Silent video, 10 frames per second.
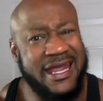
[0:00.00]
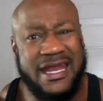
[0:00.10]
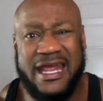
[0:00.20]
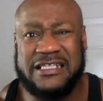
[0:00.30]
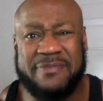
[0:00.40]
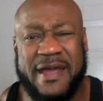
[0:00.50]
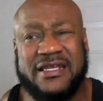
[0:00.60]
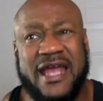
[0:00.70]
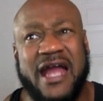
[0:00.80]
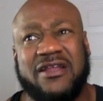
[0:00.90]
It ain't
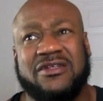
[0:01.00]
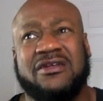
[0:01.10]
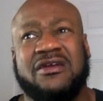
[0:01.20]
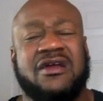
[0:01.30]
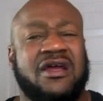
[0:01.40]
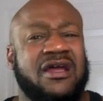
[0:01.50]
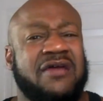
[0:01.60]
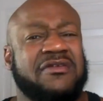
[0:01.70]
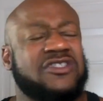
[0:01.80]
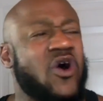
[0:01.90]
spectacular. And
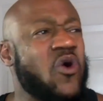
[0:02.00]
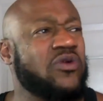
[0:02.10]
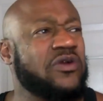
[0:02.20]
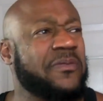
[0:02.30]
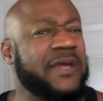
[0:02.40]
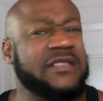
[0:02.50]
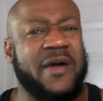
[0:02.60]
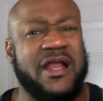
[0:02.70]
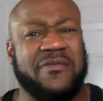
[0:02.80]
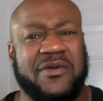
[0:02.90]
it's an older place,
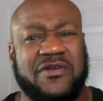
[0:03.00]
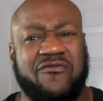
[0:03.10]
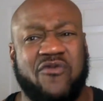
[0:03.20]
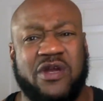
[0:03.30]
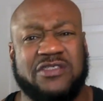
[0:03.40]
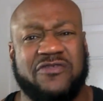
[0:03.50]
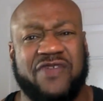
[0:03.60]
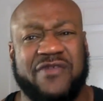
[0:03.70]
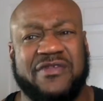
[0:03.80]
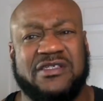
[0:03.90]
probably built in the 40s or
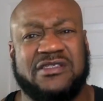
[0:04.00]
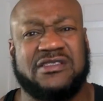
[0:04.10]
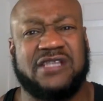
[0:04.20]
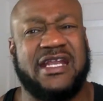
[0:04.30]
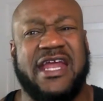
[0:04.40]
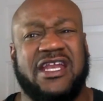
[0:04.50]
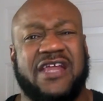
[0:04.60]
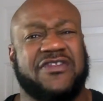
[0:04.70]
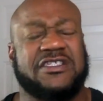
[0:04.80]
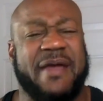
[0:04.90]
50s. It ain't
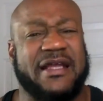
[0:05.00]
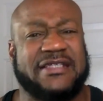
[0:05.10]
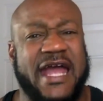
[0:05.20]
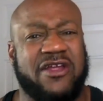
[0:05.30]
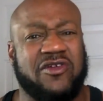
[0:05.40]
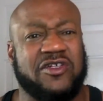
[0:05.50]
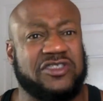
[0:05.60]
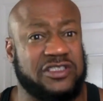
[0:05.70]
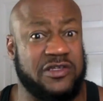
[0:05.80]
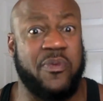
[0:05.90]
nothing spectacular. It's
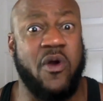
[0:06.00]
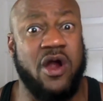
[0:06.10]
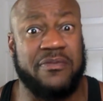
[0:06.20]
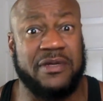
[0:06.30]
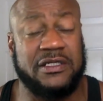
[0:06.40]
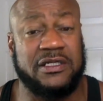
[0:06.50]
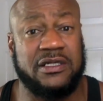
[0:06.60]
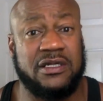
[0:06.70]
just an apartment.